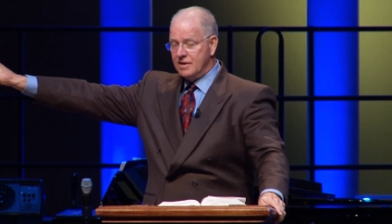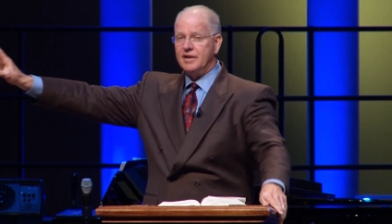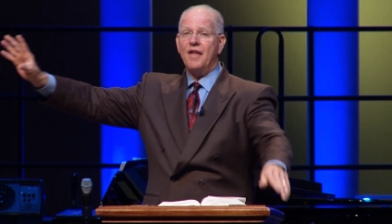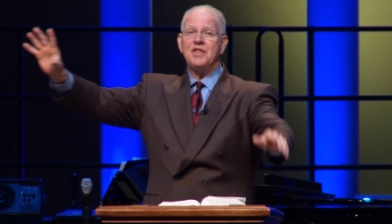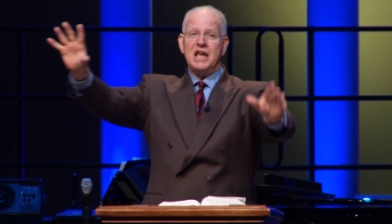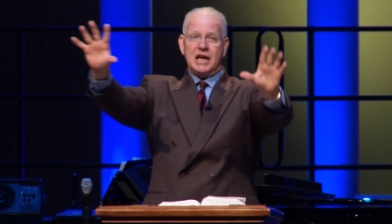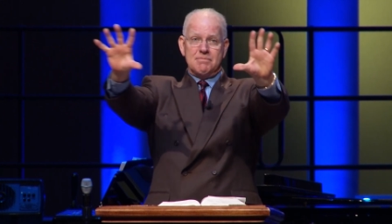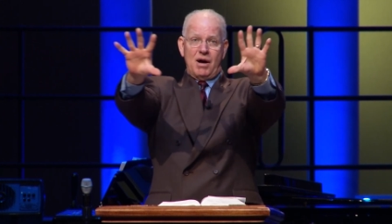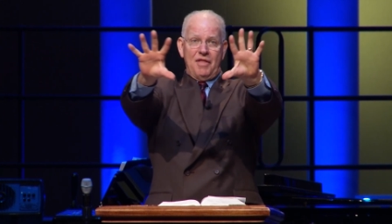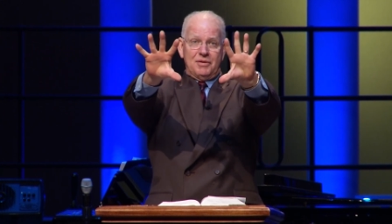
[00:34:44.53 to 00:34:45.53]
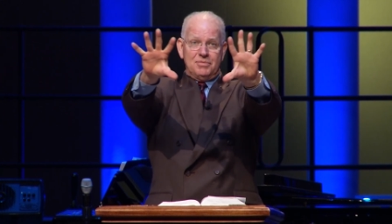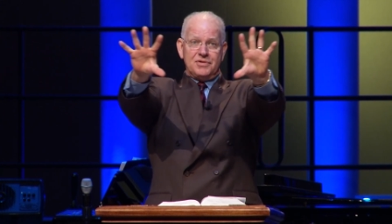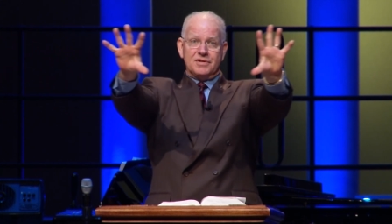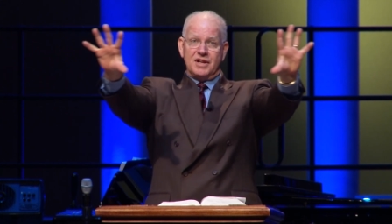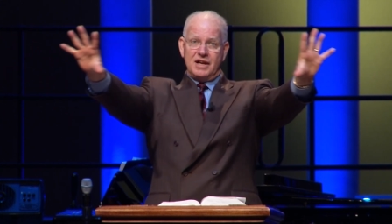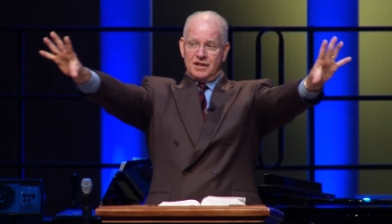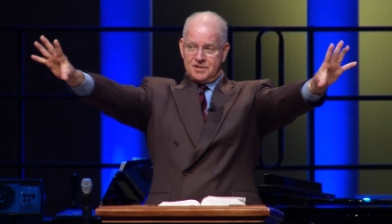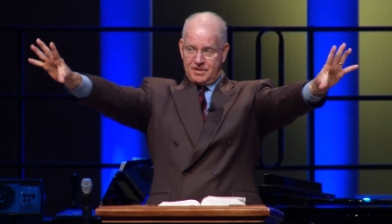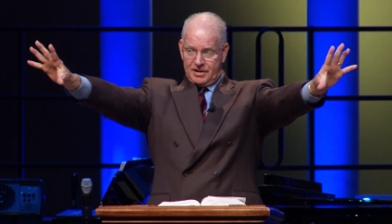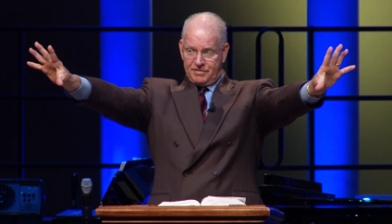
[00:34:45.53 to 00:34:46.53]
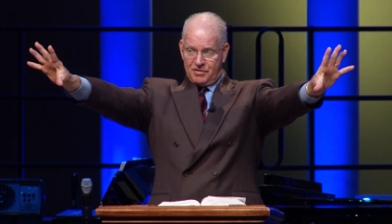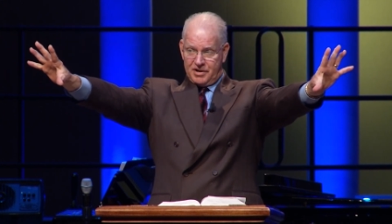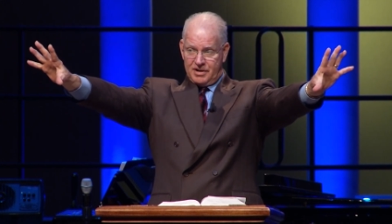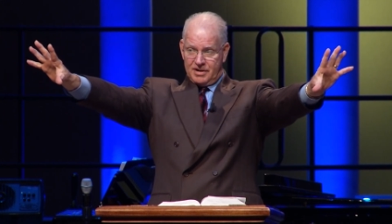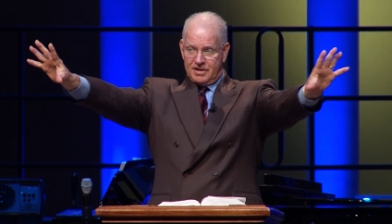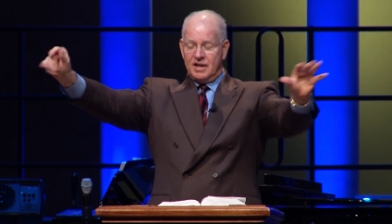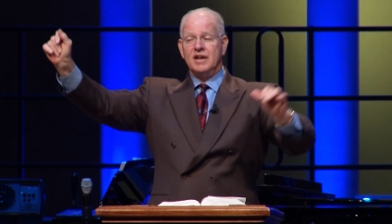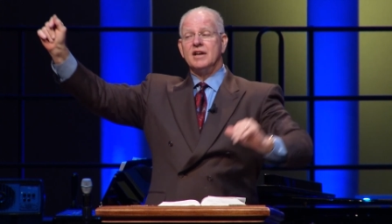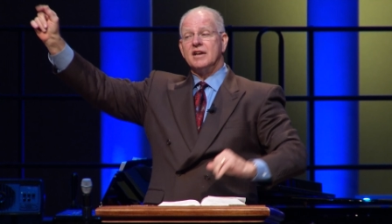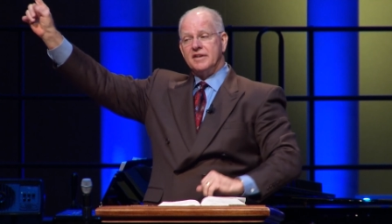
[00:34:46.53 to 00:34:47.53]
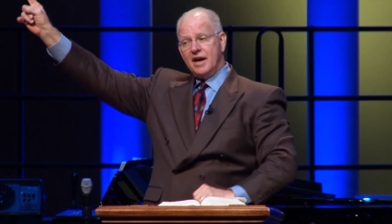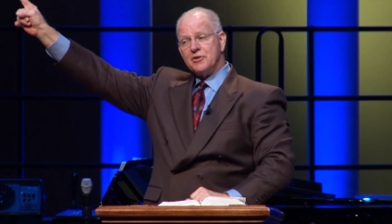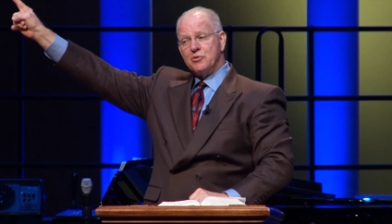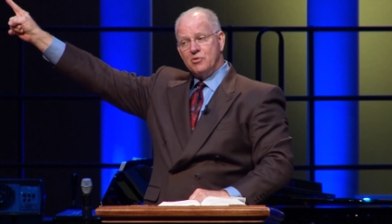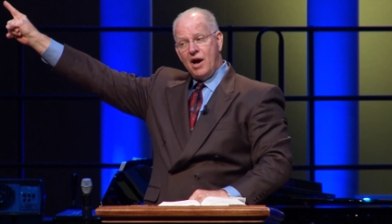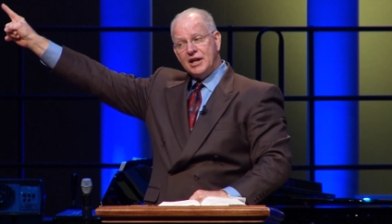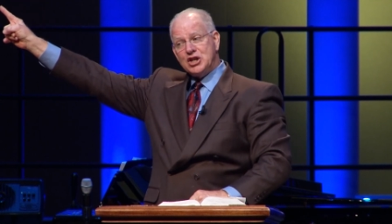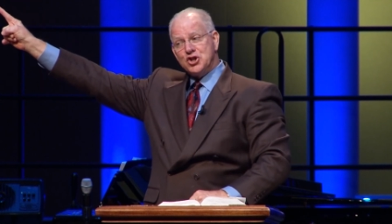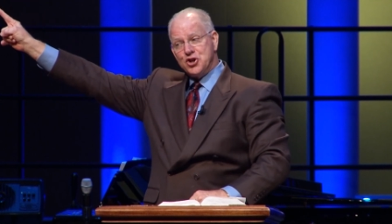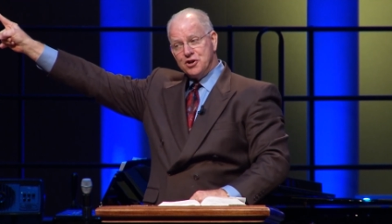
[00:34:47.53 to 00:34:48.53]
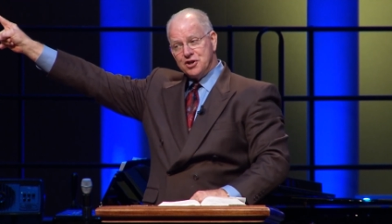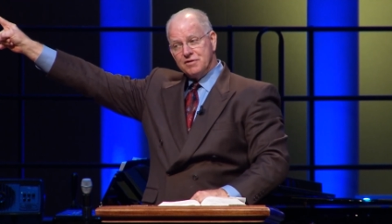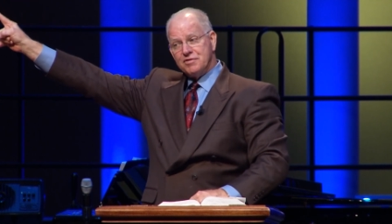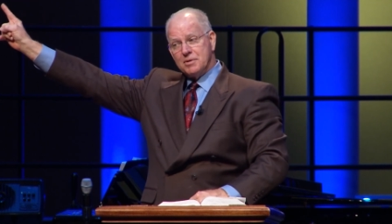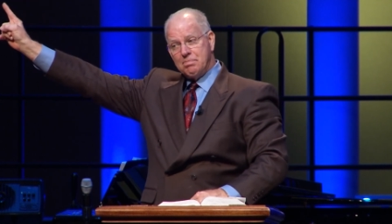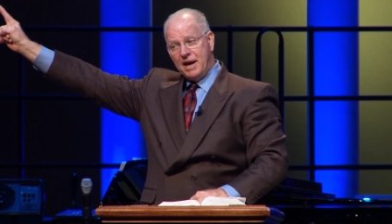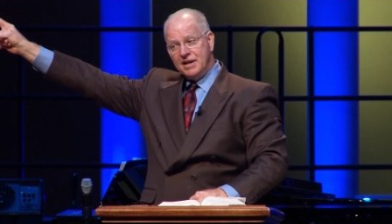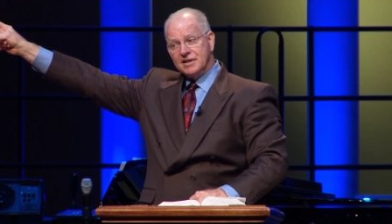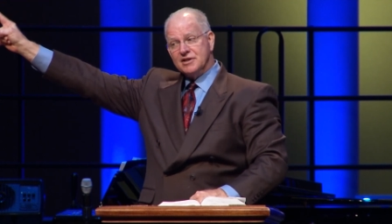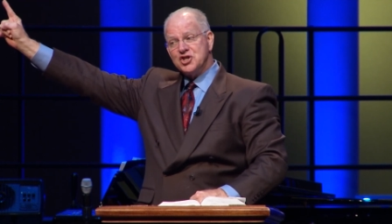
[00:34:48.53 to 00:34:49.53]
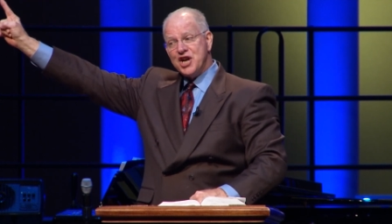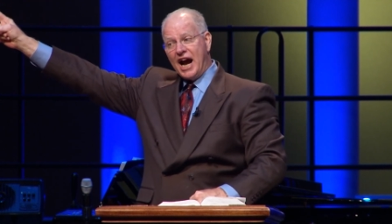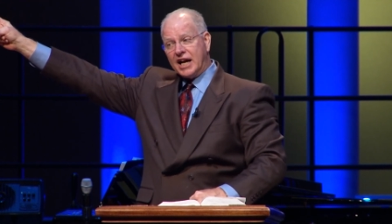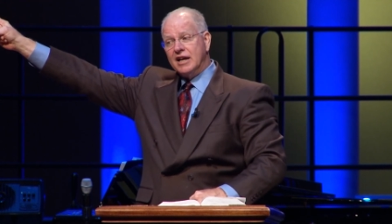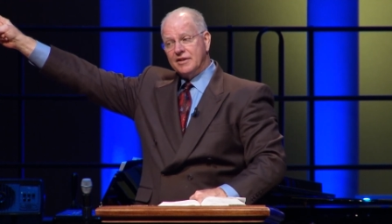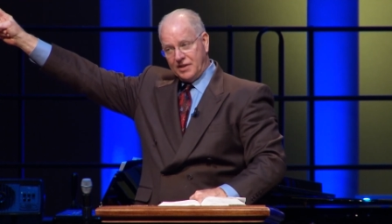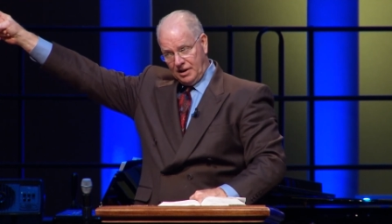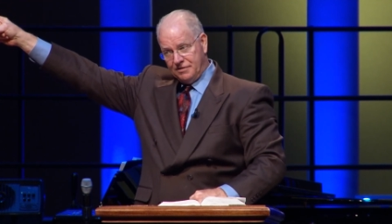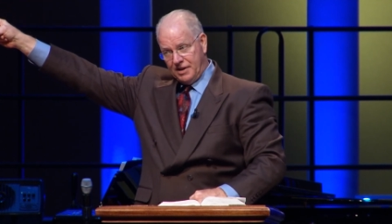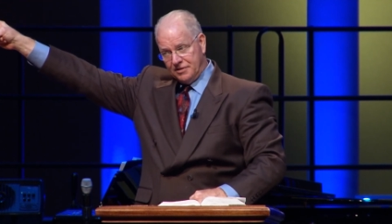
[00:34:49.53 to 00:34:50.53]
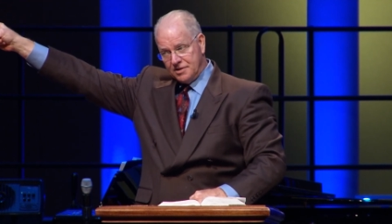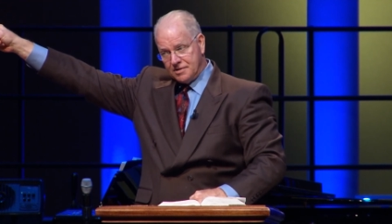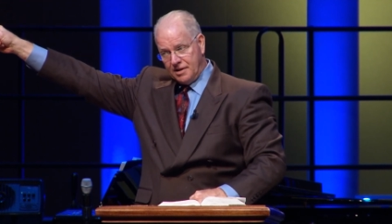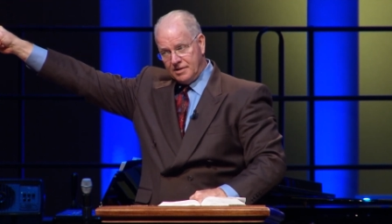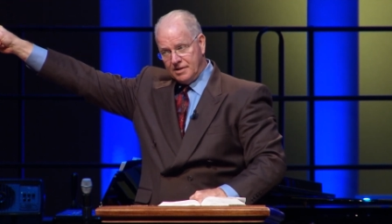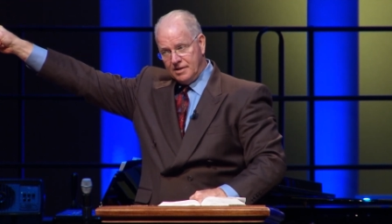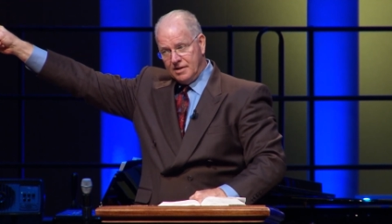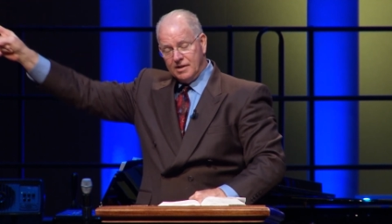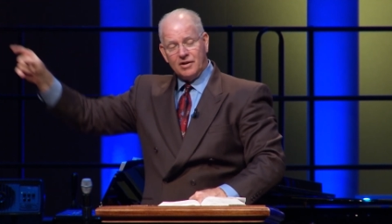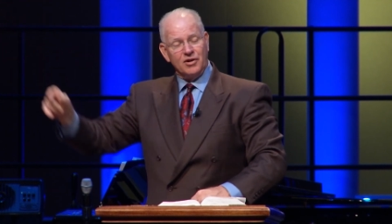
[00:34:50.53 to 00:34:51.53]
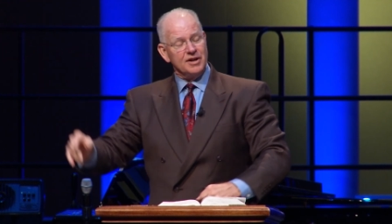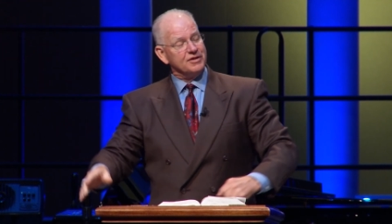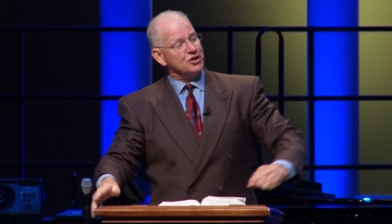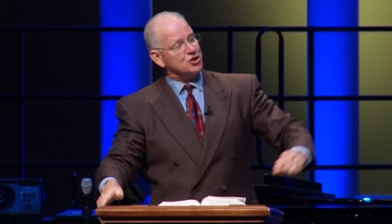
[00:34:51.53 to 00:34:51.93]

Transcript: not the Higginbothams, the English that lived over here not Ronnie Jurgif, the pagan Czech that lived down the street, or even the